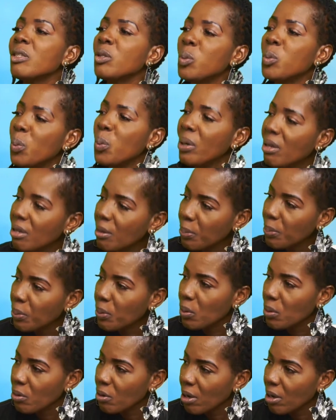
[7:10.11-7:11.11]
tweak the
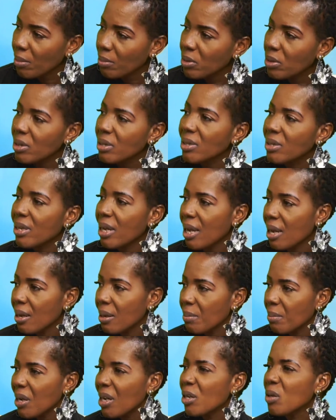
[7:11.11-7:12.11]
program to say,
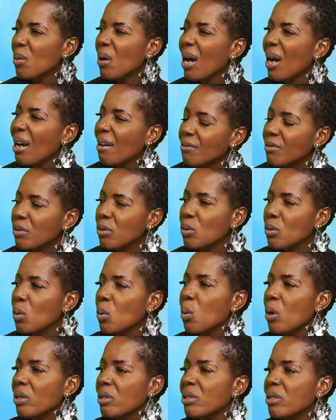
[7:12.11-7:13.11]
you have to know
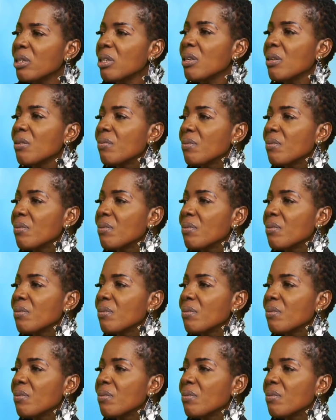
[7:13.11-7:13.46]
what to give.